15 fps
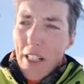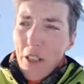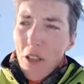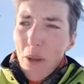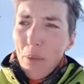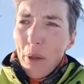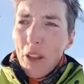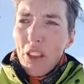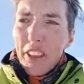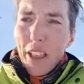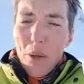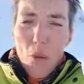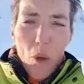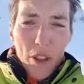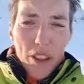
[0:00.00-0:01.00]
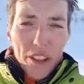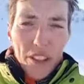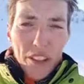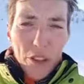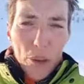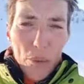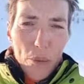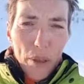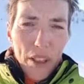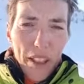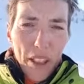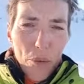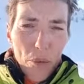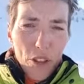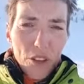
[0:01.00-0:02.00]
not because I wanted to, but
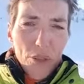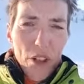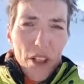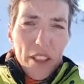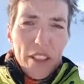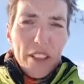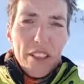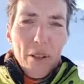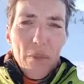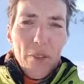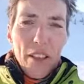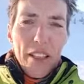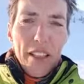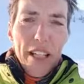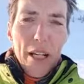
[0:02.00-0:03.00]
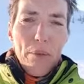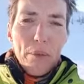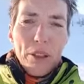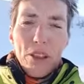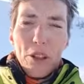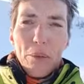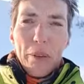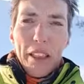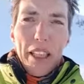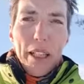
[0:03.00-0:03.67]
it was rather something that happened to me.